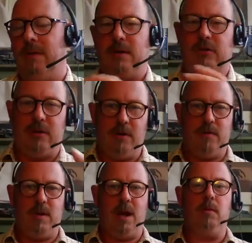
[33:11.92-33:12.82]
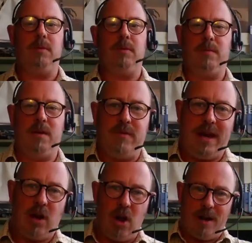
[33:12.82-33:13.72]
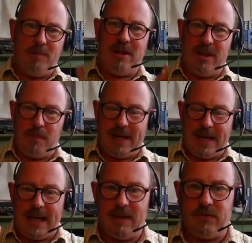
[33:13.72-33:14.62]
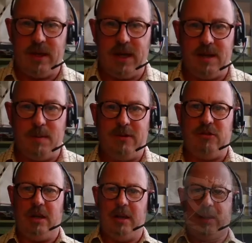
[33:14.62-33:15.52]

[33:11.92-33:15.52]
there, there's a lot of, you know, they, they, they climbed in at the beginning of the, the mission and